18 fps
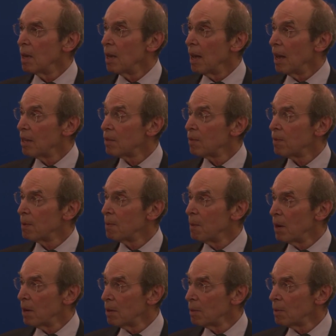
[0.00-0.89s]
As for
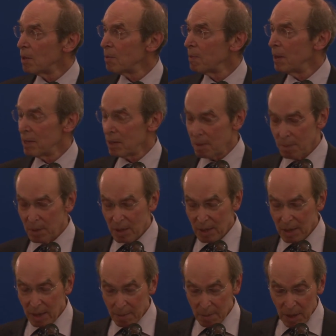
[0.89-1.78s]
moral
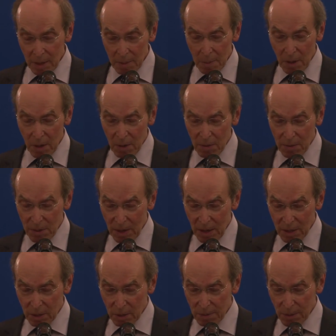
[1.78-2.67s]
responsibility, I'm not a moral
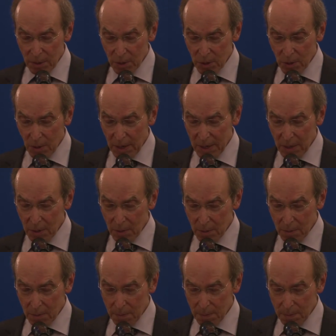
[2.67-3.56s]
philosopher, so I
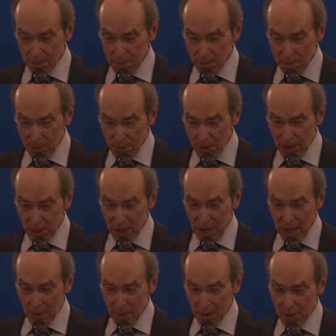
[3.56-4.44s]
don't preach
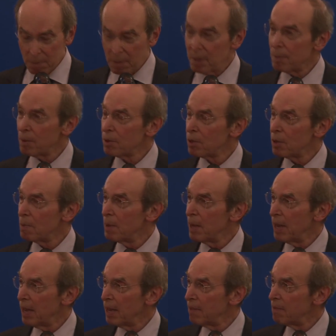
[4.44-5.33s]
how other people should
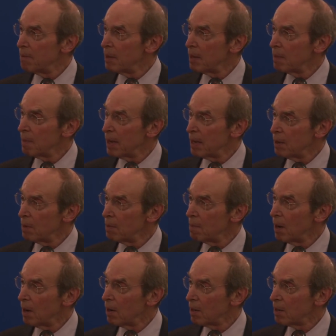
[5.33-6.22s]
behave, but in my own
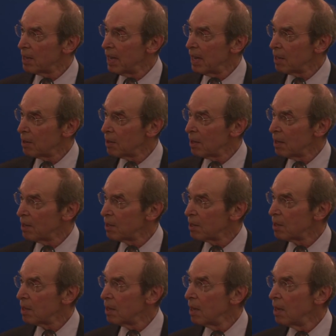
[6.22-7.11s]
moral
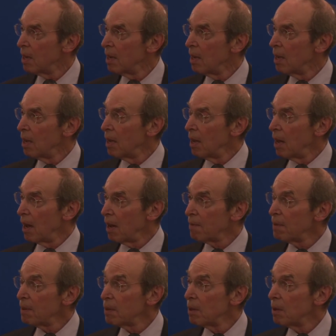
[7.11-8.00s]
calculus, I
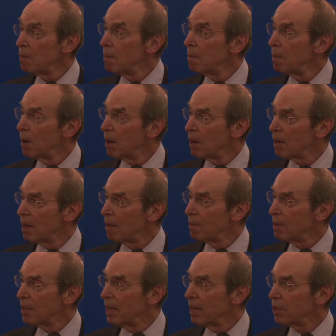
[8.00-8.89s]
feel no moral
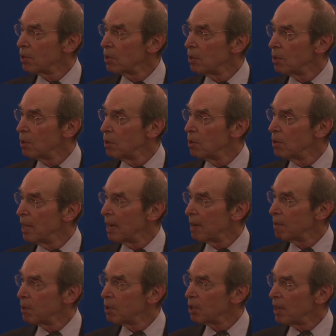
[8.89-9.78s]
obligation to do
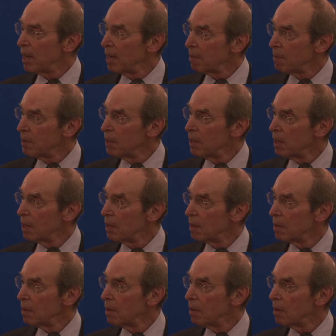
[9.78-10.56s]
that which can't be done.